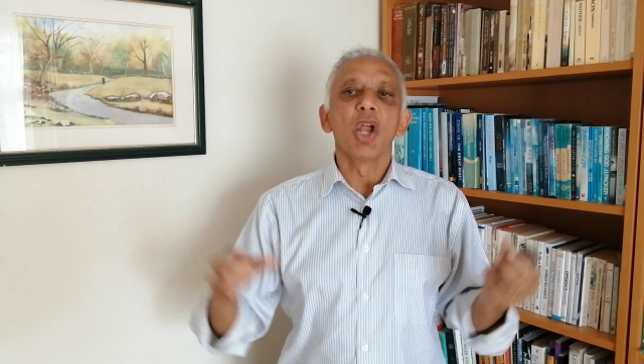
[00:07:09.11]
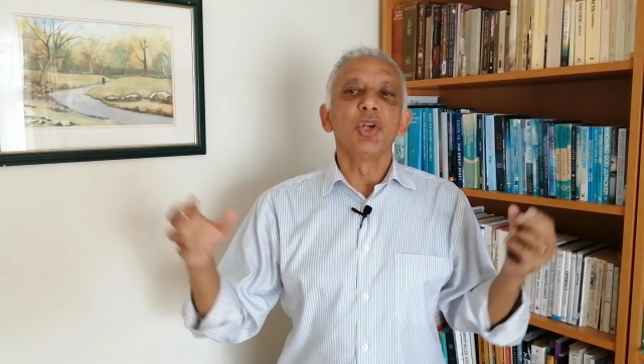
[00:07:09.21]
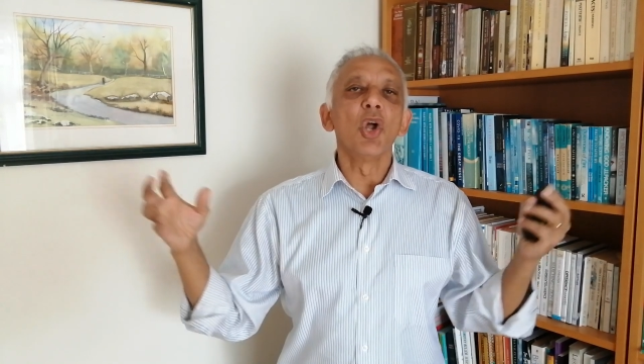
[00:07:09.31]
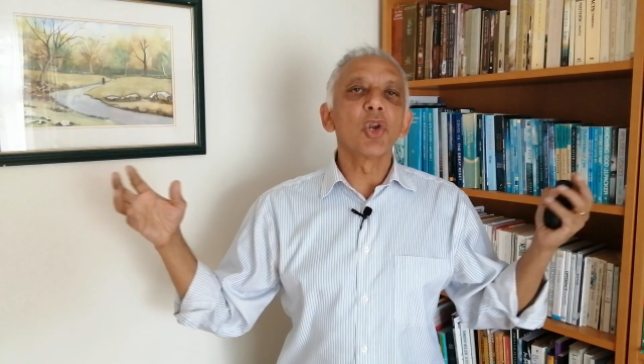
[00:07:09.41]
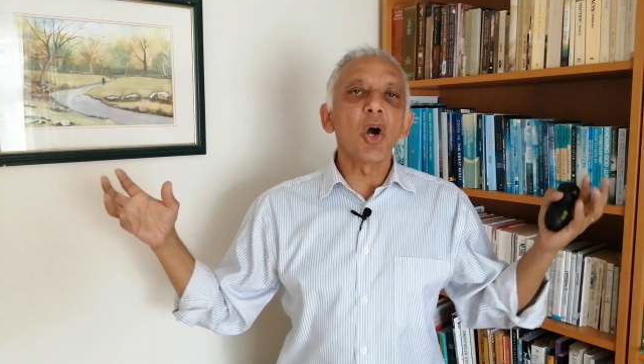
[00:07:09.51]

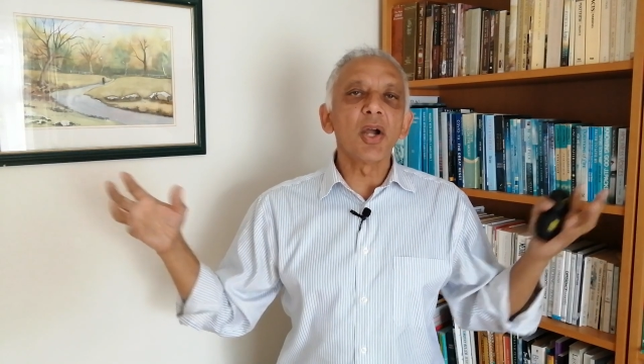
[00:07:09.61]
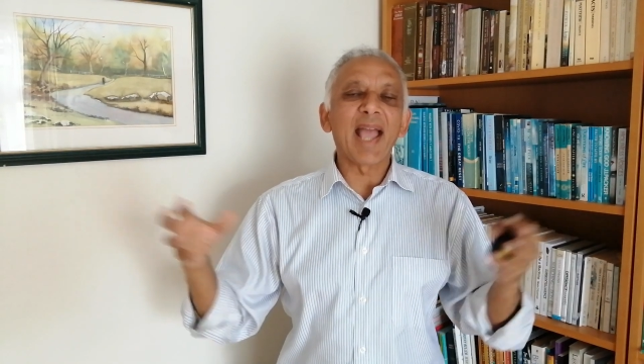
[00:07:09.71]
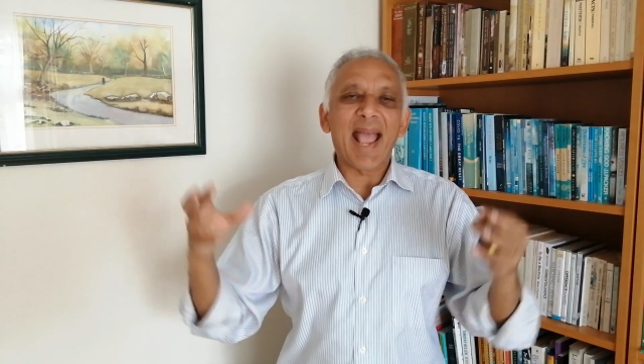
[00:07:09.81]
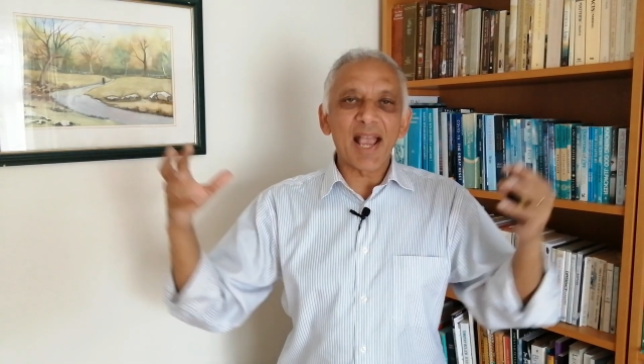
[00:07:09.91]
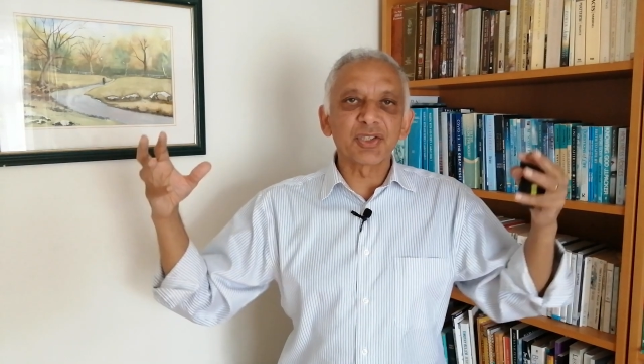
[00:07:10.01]
no
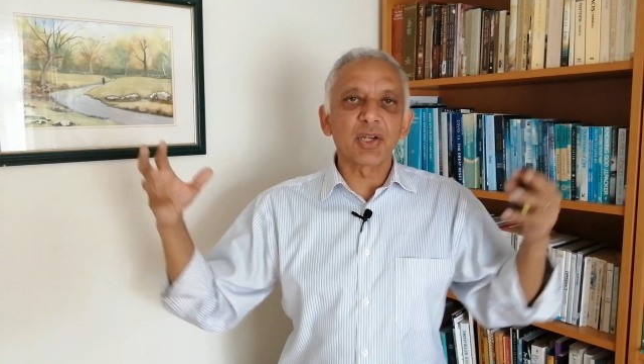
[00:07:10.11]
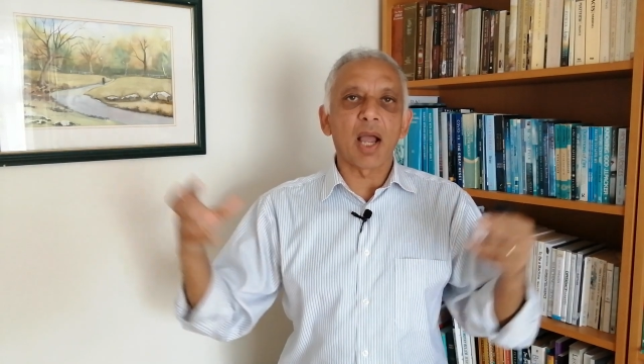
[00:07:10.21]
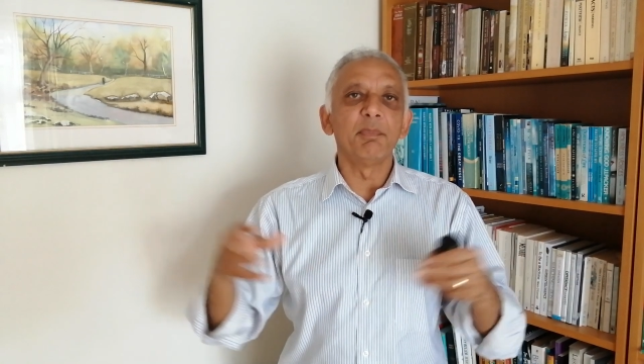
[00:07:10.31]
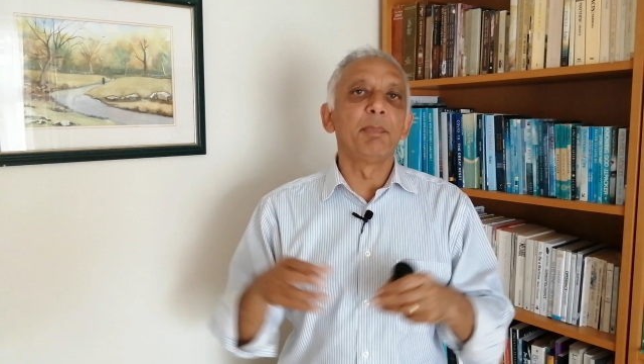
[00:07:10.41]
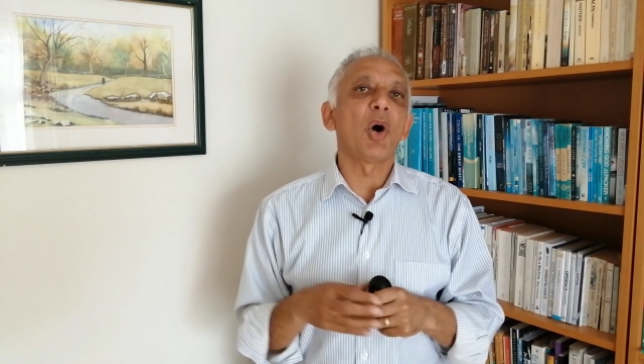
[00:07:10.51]
longer has to
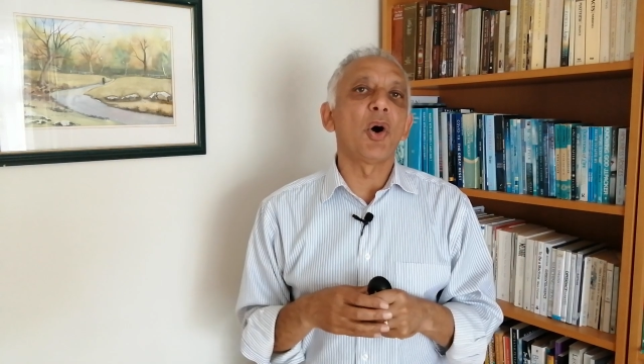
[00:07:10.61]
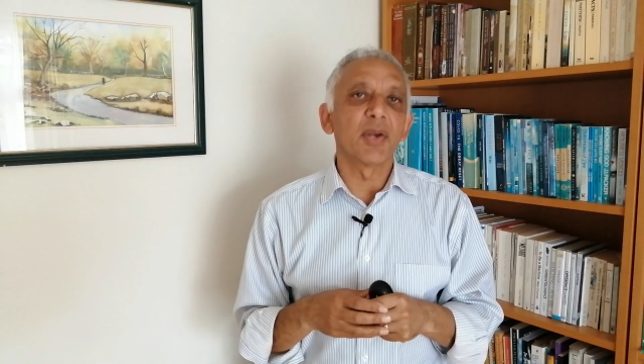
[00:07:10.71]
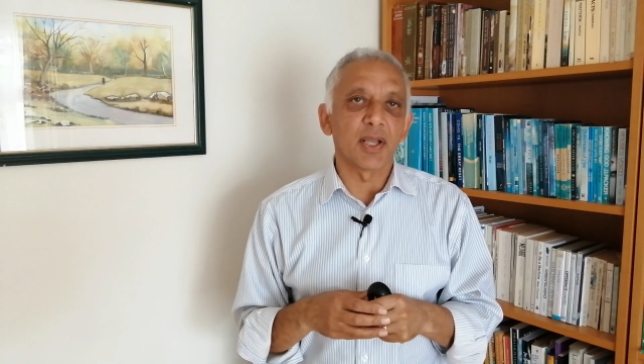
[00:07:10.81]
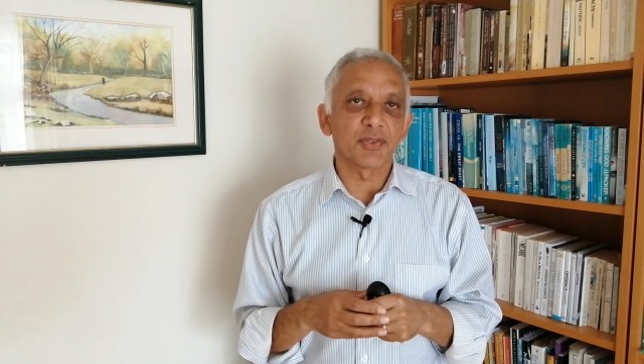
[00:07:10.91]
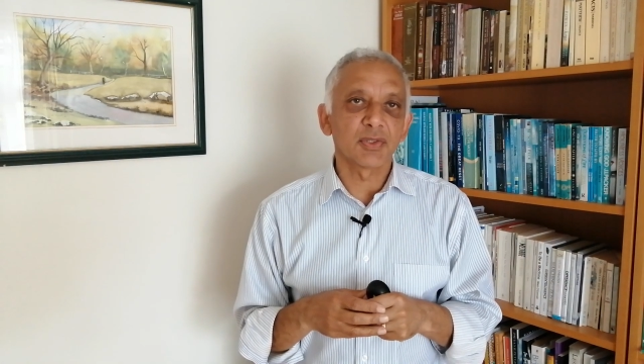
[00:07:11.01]
come
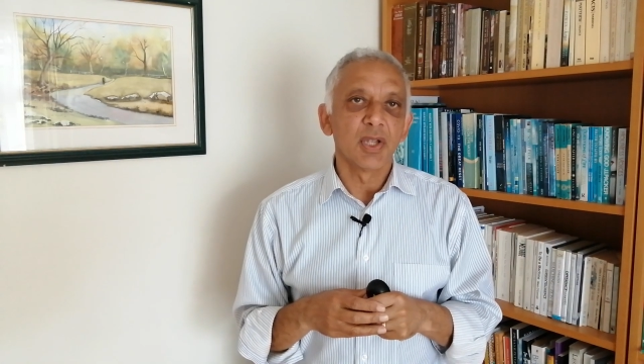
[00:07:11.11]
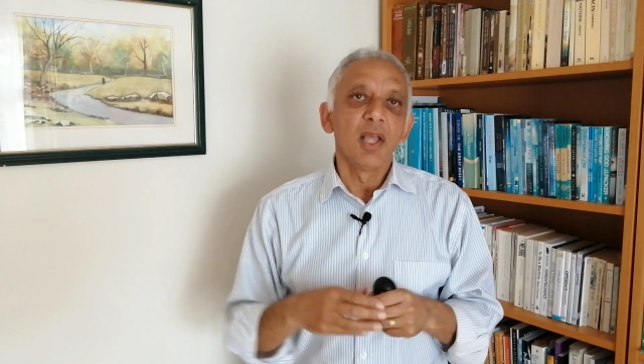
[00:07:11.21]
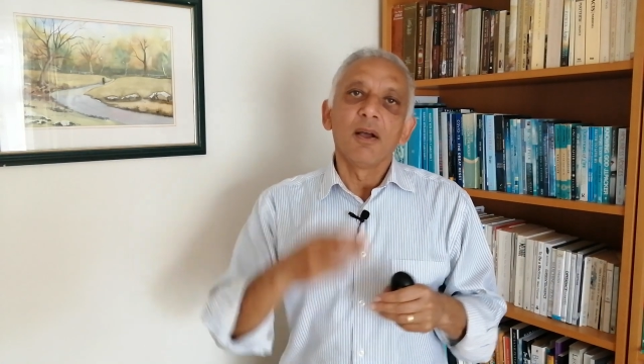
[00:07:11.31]
upon us.